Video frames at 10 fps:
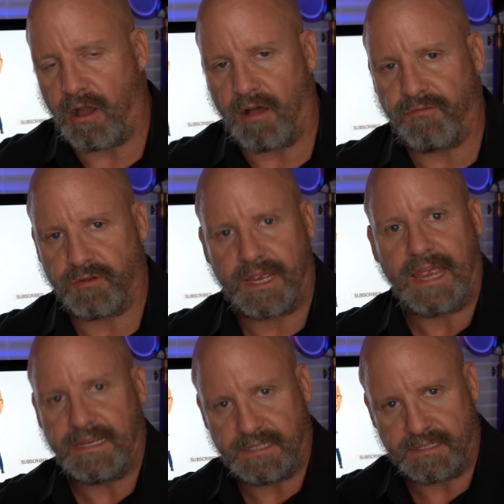awful
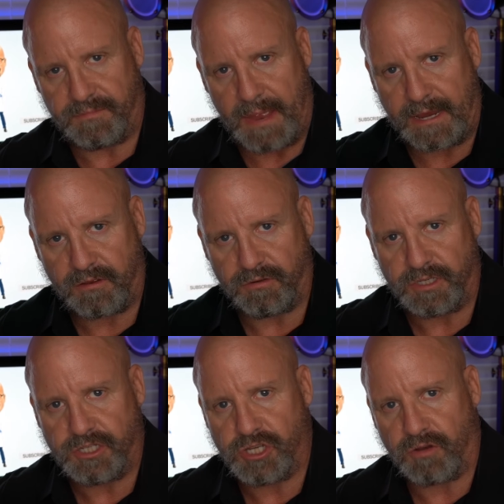cases of macular
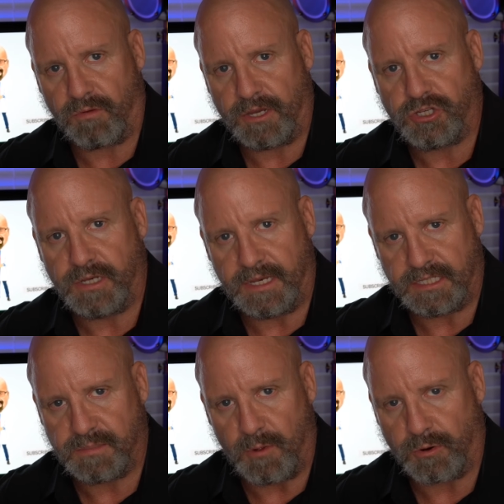degeneration in
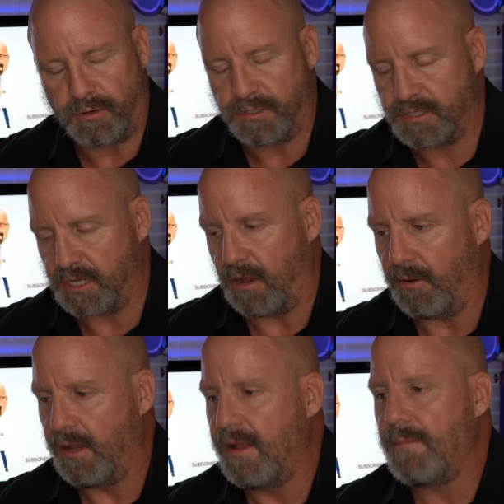smokers. So
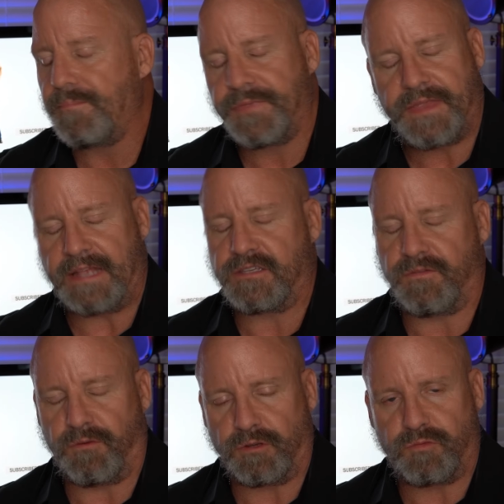that's the
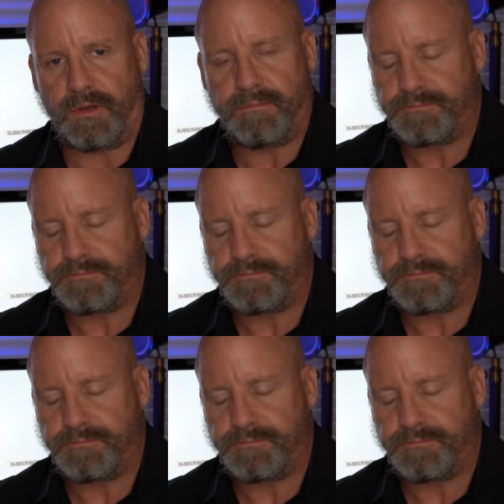first one.